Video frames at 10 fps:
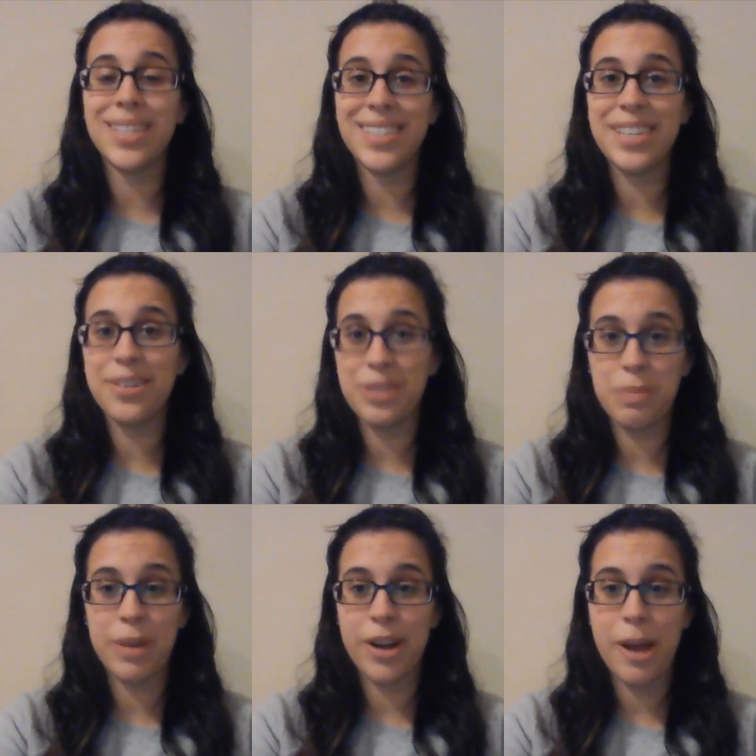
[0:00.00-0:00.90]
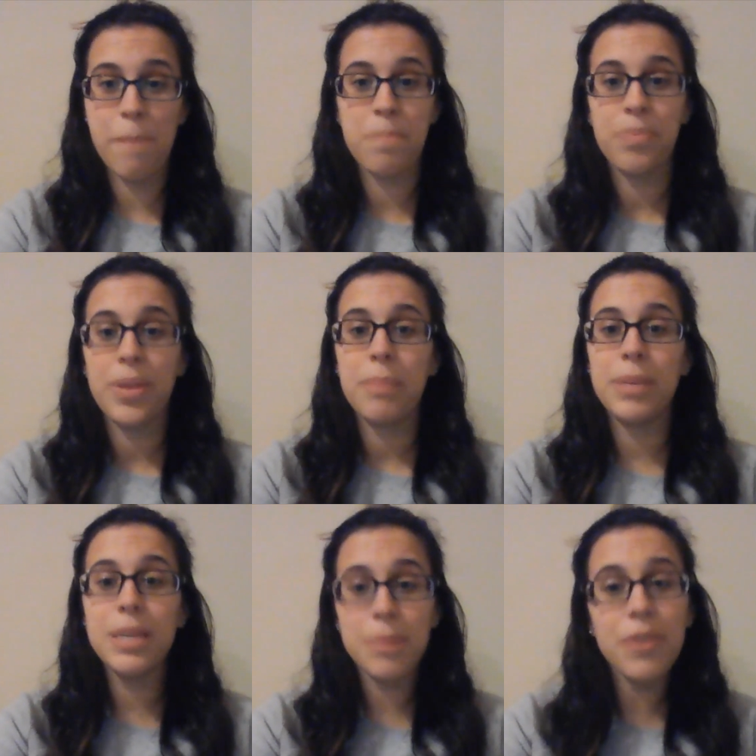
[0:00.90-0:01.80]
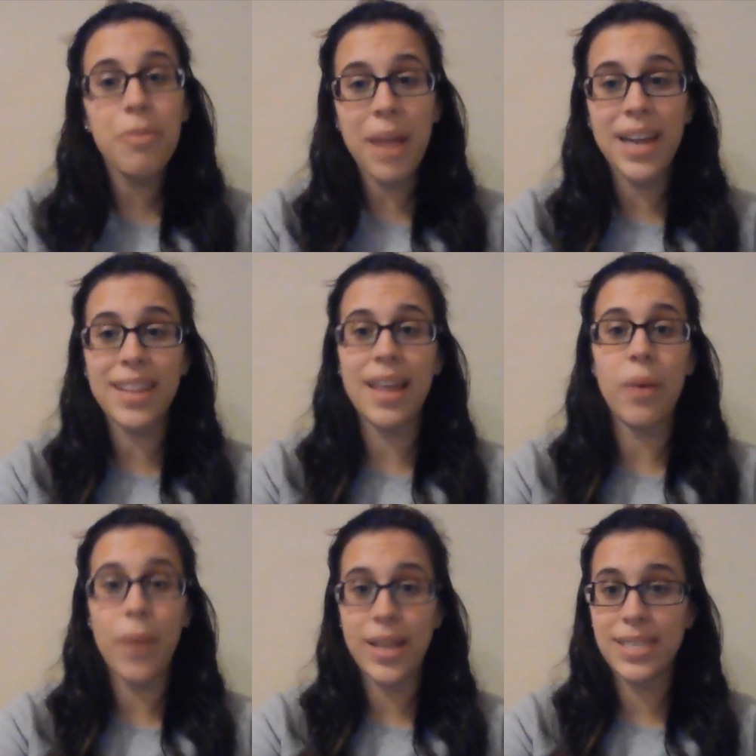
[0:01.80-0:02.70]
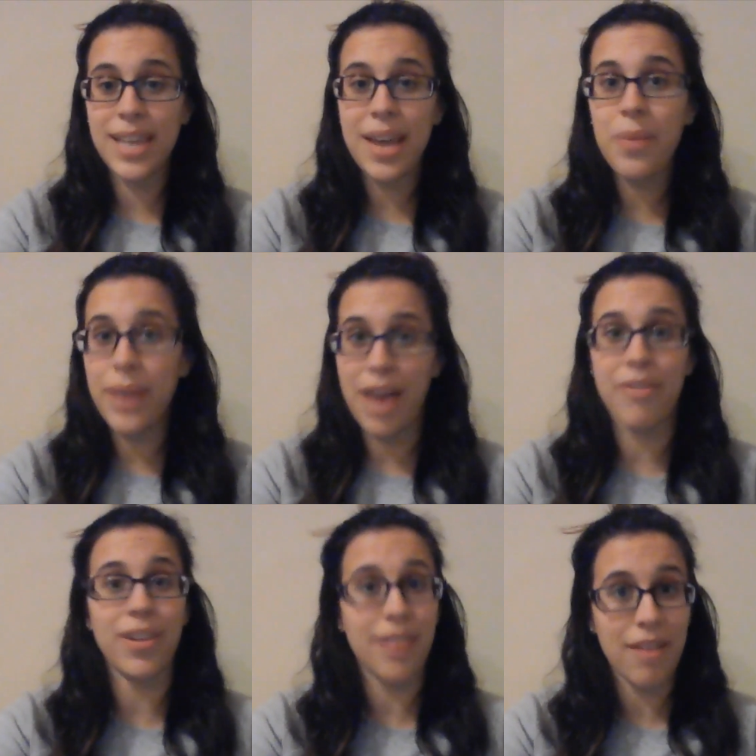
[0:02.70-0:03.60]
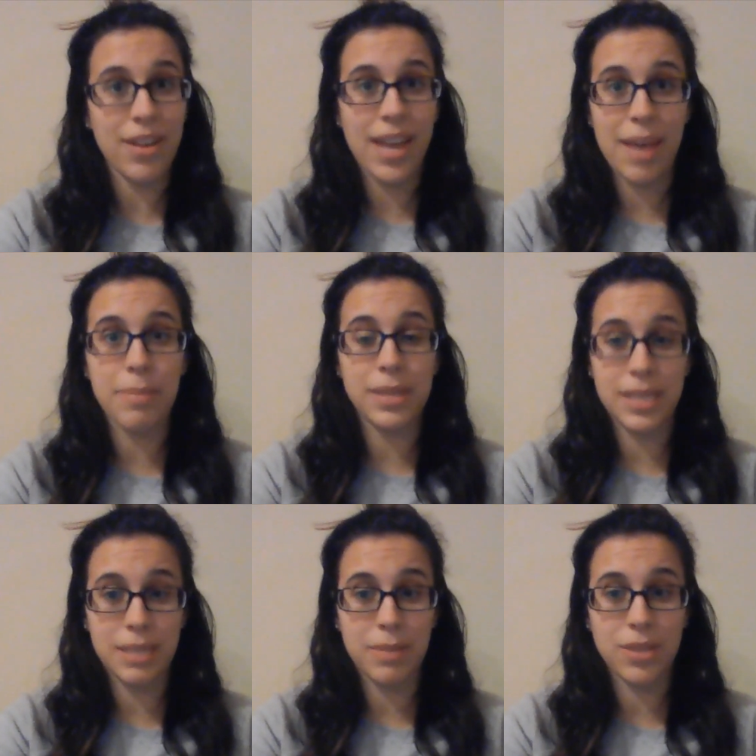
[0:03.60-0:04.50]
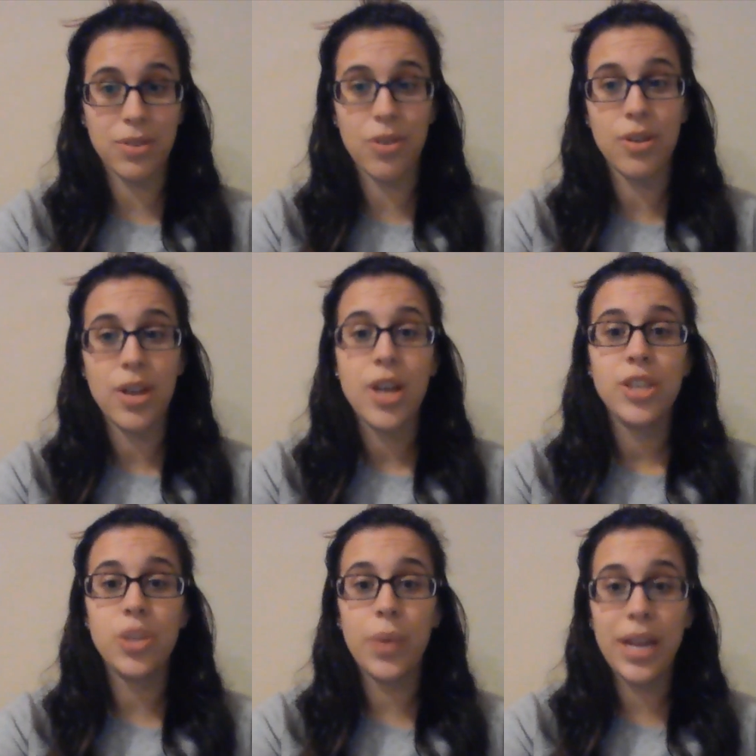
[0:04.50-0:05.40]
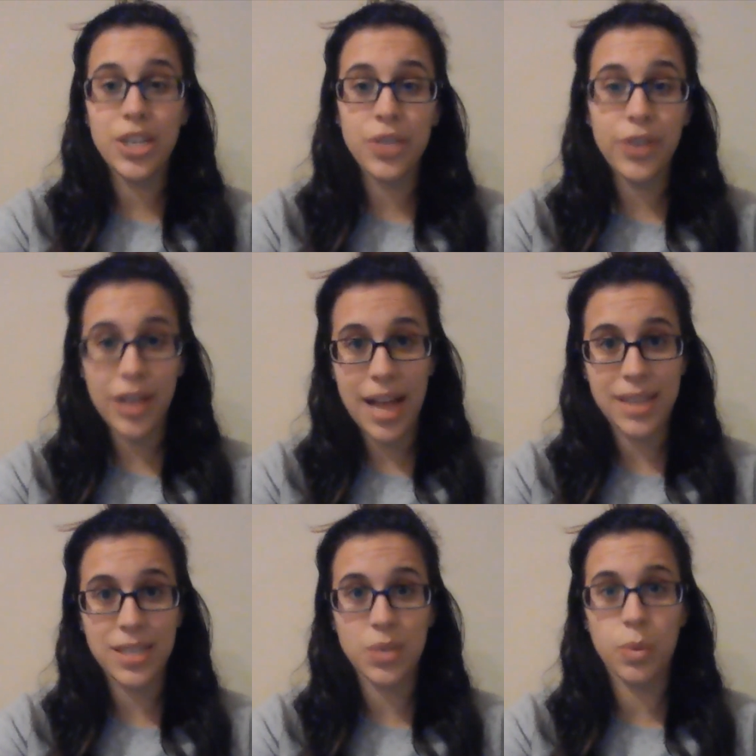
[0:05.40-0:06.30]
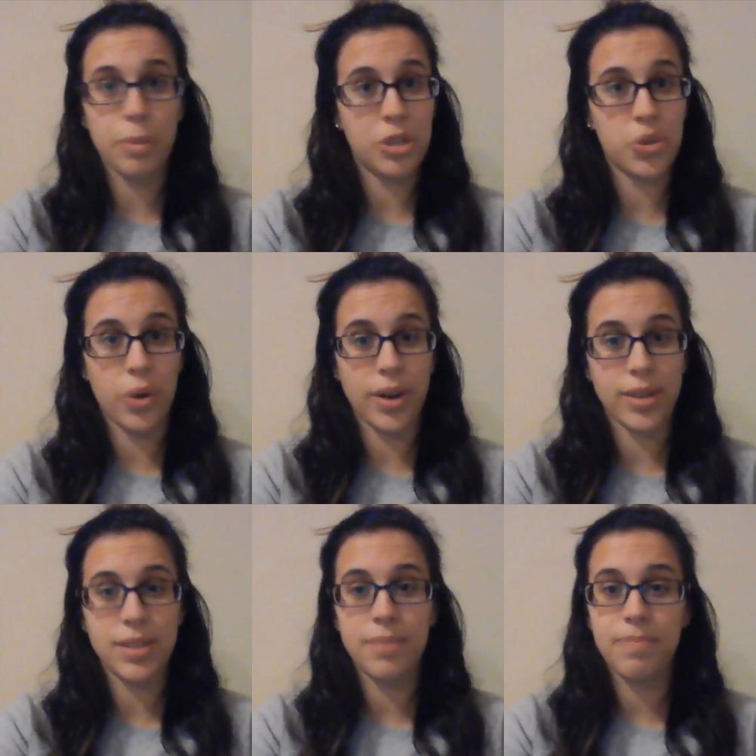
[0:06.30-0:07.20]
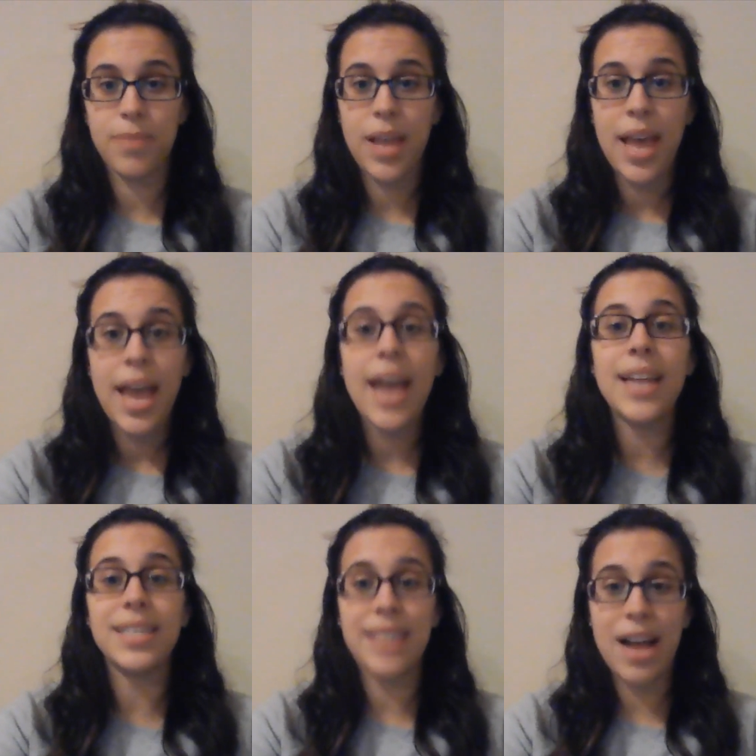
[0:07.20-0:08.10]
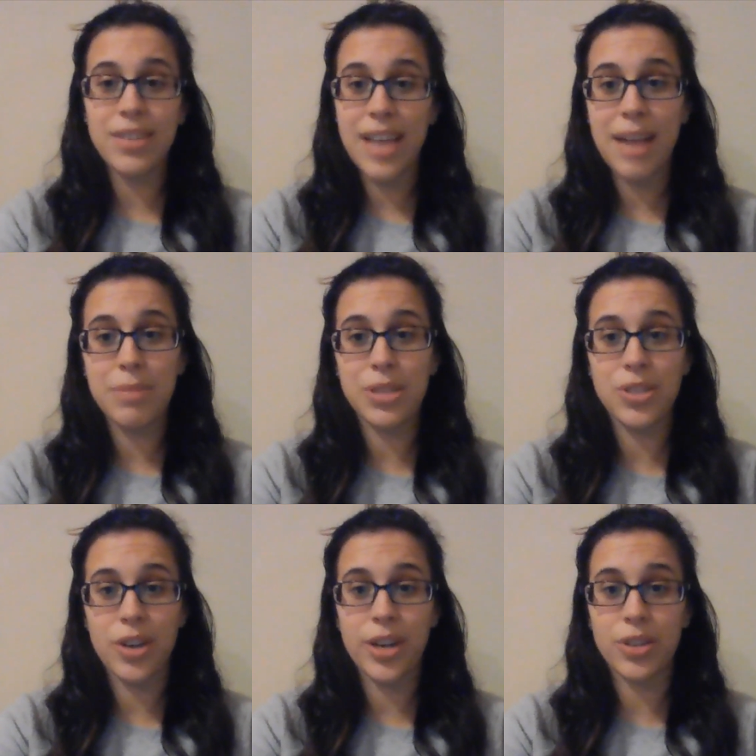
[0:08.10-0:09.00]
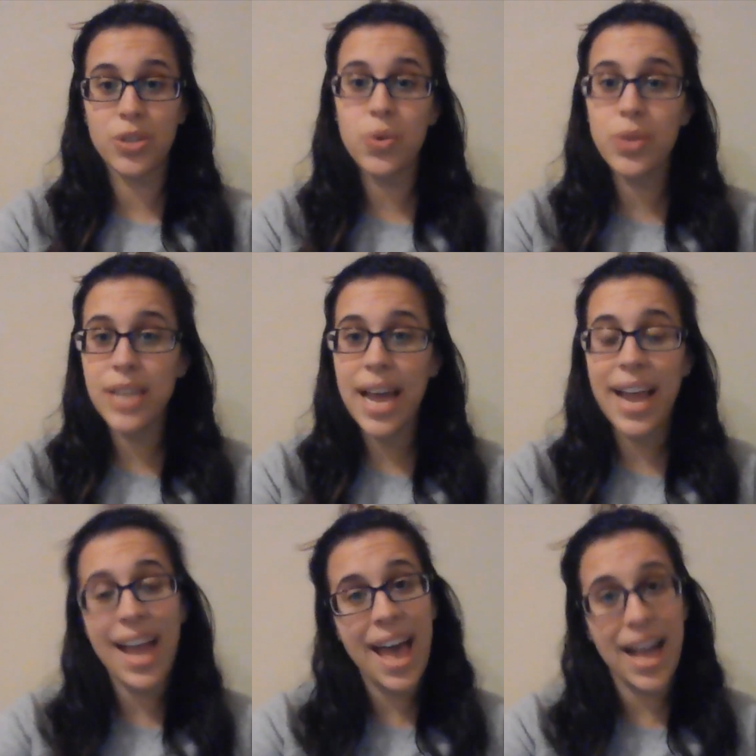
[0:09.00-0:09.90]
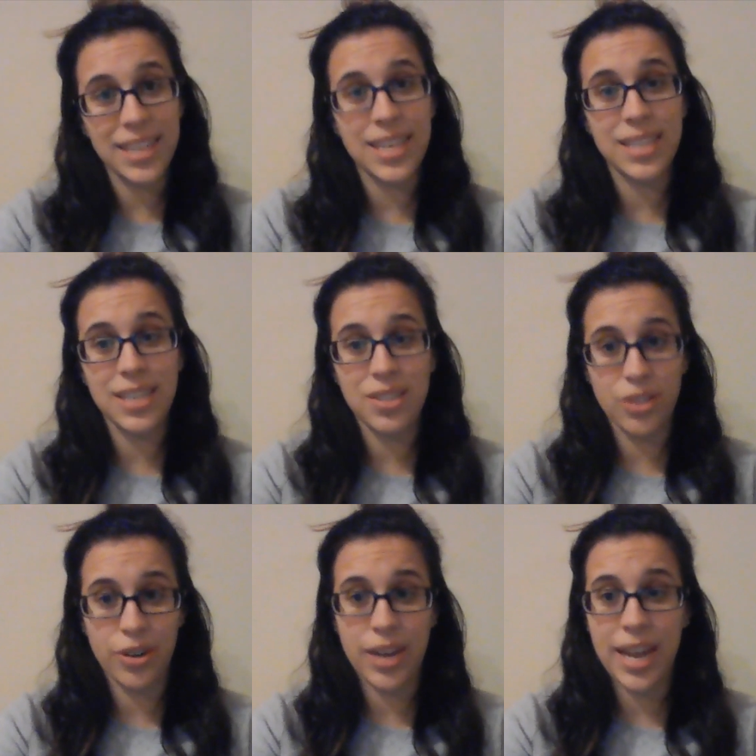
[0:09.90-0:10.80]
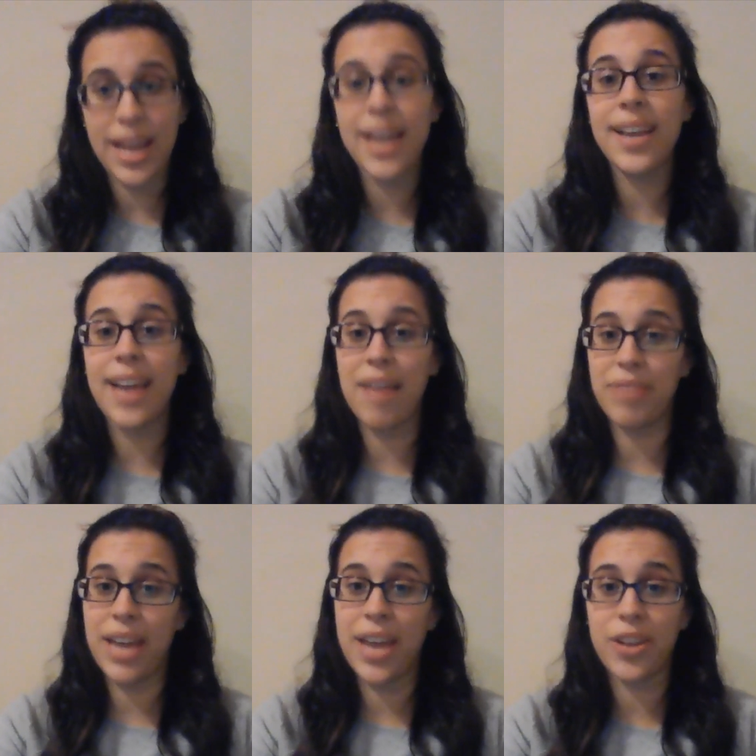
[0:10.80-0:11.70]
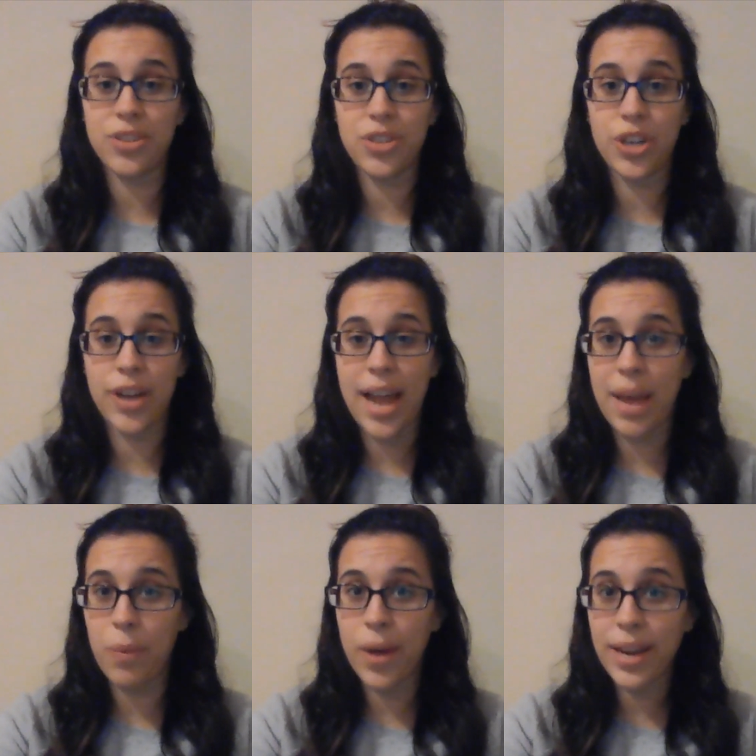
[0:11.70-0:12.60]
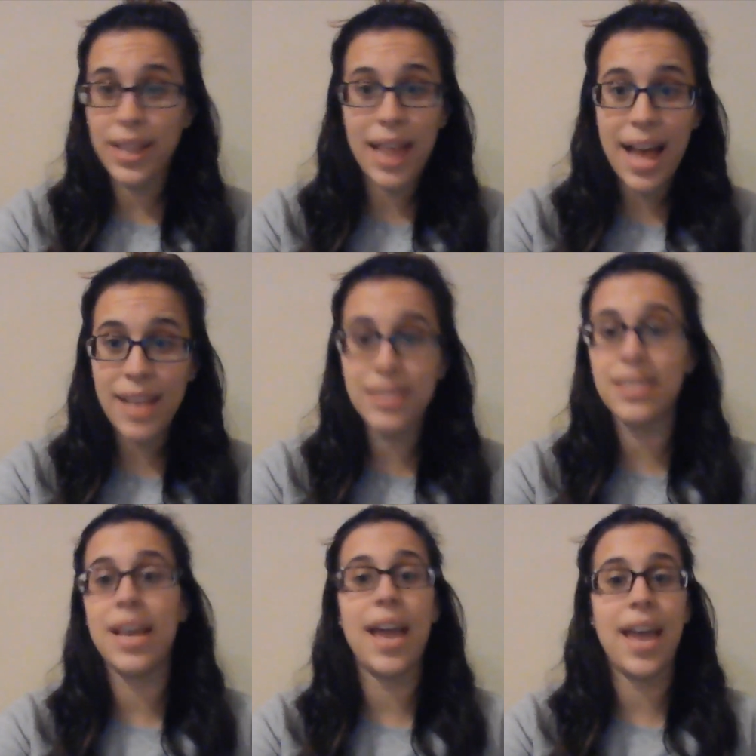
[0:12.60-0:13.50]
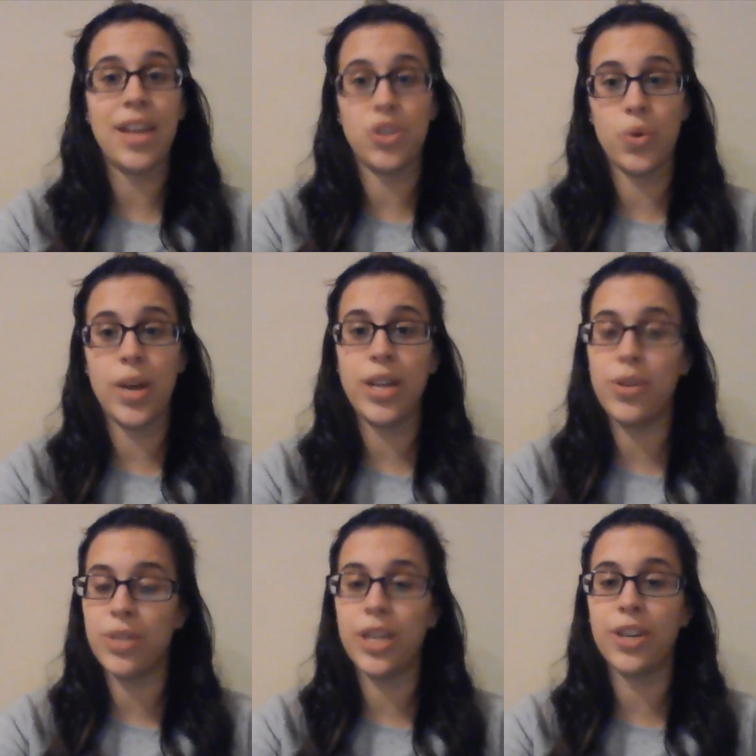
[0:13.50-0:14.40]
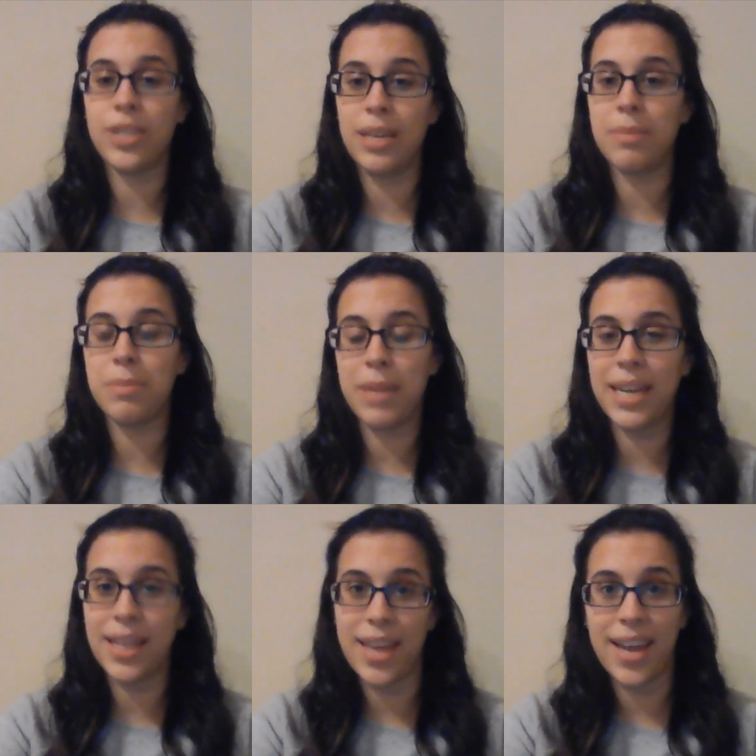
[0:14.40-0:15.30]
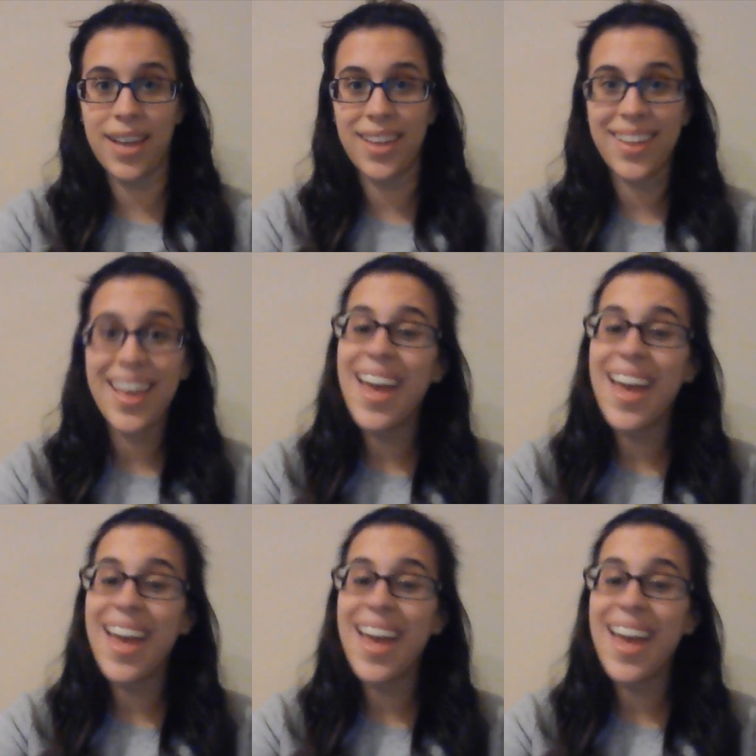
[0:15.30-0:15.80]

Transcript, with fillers: can see your spirit. Please be reminded that Wednesday we have an 11 a.m. dismissal, so each of your classes will be shortened. It is now time to start your school day, access itslearning, navigate to your A1 class, and join using your Teams meeting link.